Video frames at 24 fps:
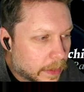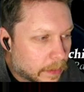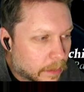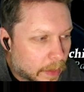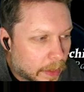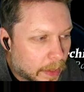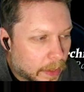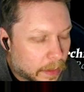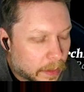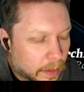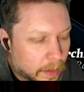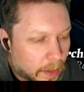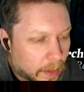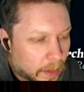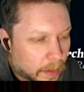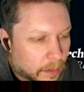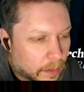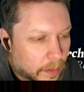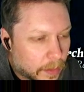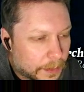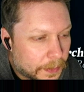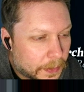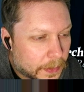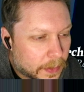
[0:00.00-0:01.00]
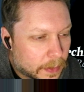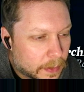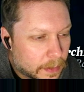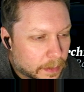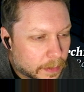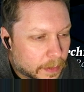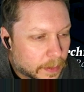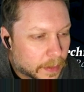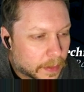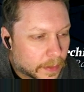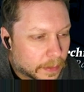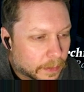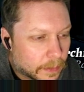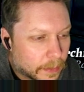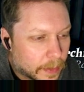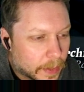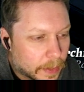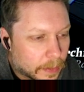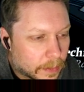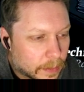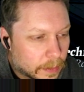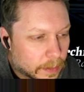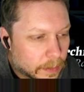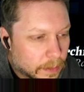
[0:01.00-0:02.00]
well equipped this
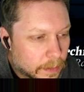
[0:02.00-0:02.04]
round.